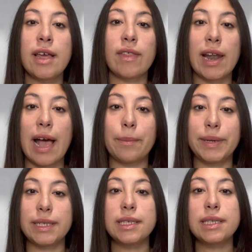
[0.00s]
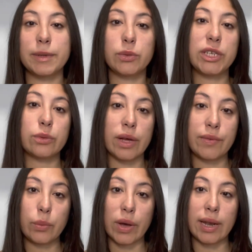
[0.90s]
that happens between 12
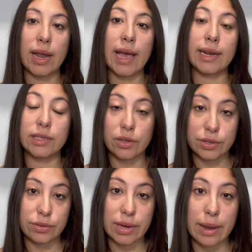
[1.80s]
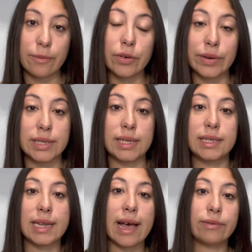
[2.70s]
and 1, and it's also time for residents
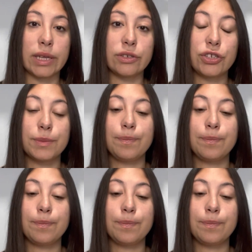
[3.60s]
to have lunch.